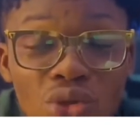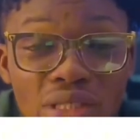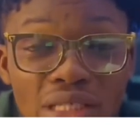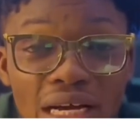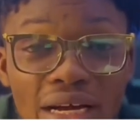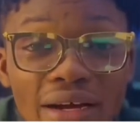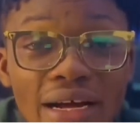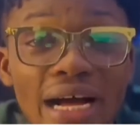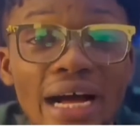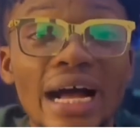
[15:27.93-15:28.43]

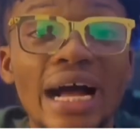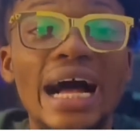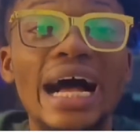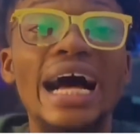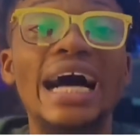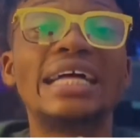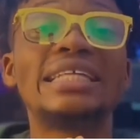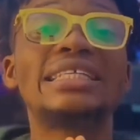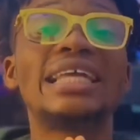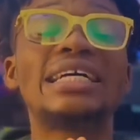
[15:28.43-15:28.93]
naira,
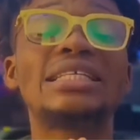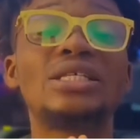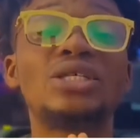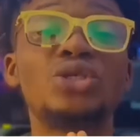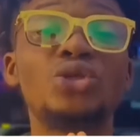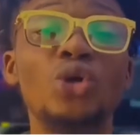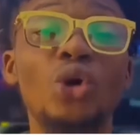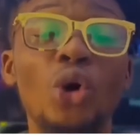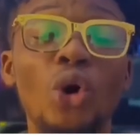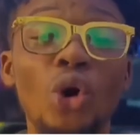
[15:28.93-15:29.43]
and that is
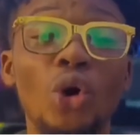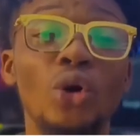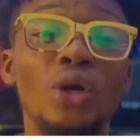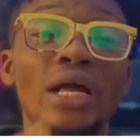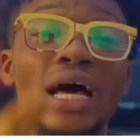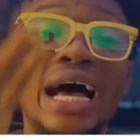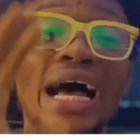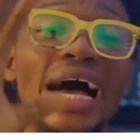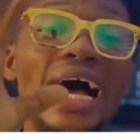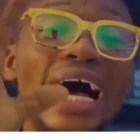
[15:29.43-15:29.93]
not
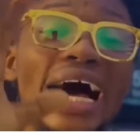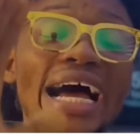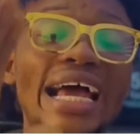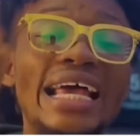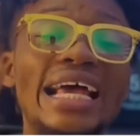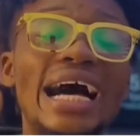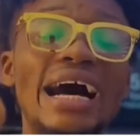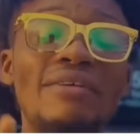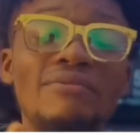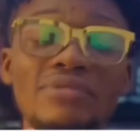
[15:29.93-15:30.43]
all. I
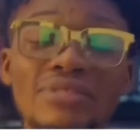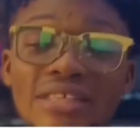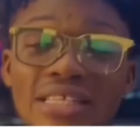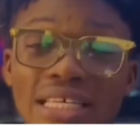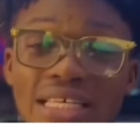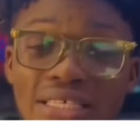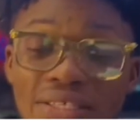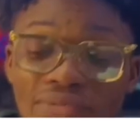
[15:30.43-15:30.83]
have this